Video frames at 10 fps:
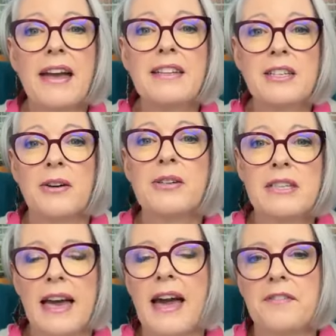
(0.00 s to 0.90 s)
They
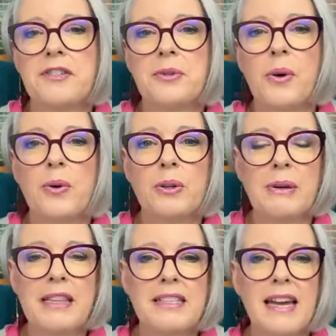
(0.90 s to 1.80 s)
don't have to all
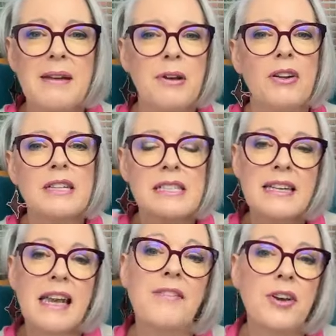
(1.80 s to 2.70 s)
be the same. But
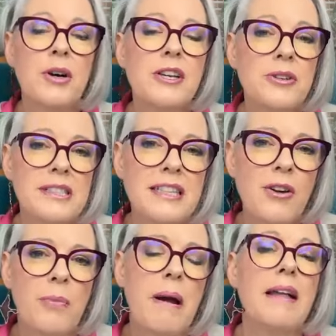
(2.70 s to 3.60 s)
honestly, if you're using
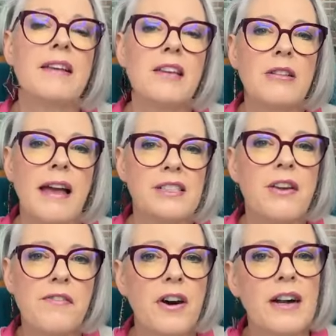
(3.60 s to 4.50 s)
your palette, you'll
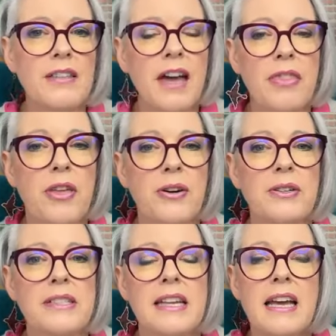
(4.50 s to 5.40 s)
actually find that
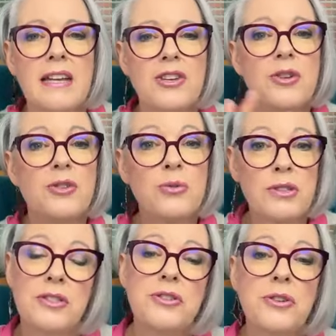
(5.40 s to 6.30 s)
those
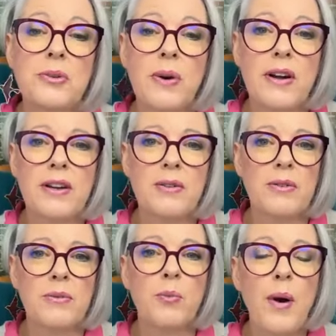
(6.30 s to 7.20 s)
neutrals do work
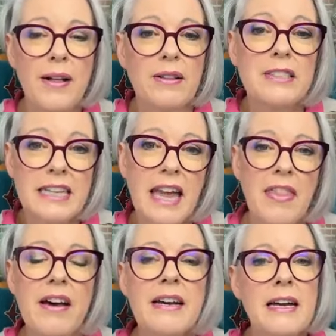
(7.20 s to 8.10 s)
well
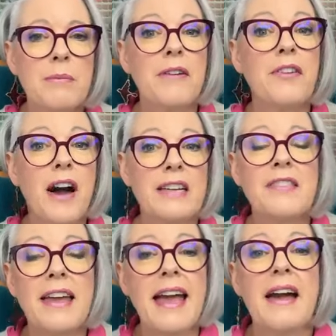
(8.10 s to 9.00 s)
together,
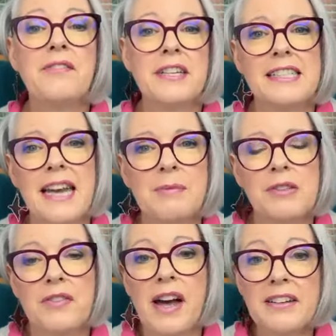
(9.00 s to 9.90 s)
provided they have the same
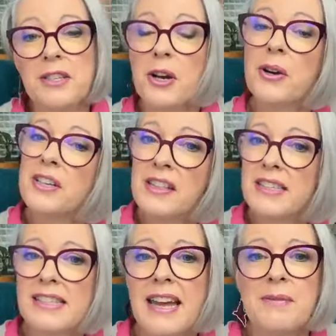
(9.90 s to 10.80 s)
sort of undertone and
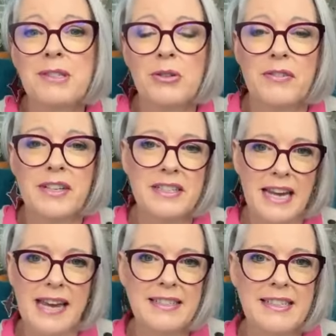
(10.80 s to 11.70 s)
the same sort of
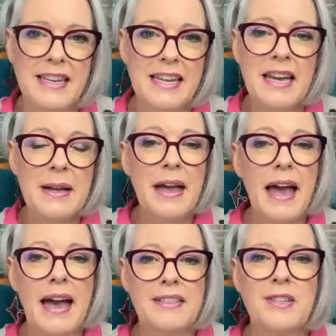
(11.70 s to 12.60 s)
intensity
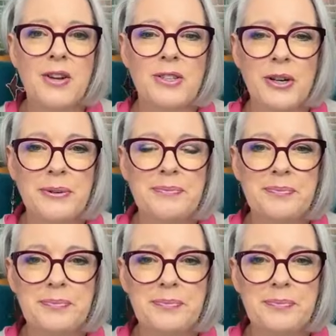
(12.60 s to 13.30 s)
as you do.